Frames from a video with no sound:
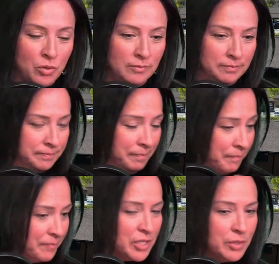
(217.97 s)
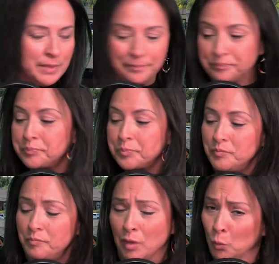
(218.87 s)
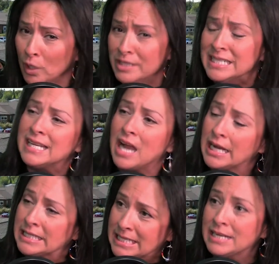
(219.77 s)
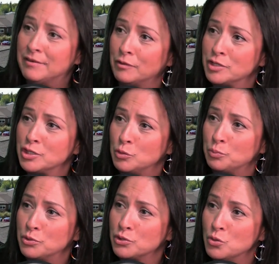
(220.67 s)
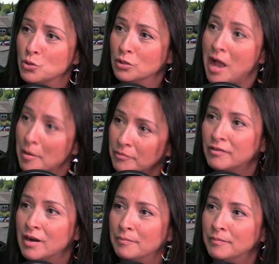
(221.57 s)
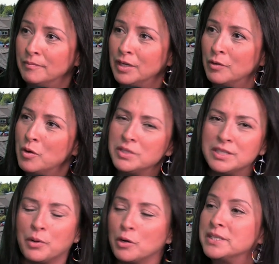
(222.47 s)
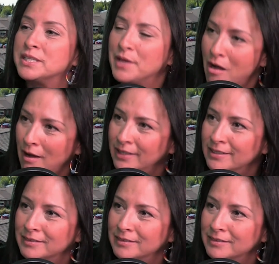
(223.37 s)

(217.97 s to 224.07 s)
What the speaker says: excuse me, where did the idea for a super school come from? What was the purpose behind it?